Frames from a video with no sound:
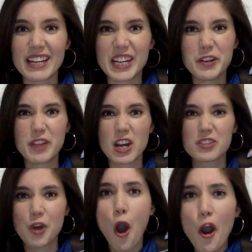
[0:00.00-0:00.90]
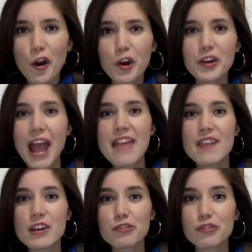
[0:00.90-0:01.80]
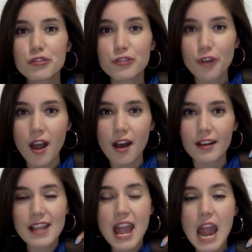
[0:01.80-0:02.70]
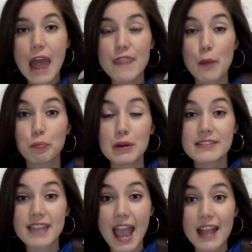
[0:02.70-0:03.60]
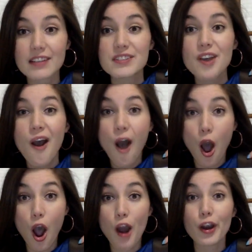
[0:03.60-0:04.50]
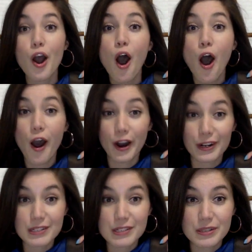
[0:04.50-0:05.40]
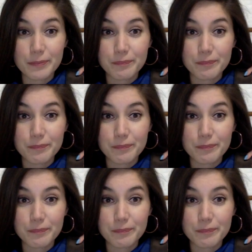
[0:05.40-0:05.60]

here that is hard, that is strong, and that protects our heart.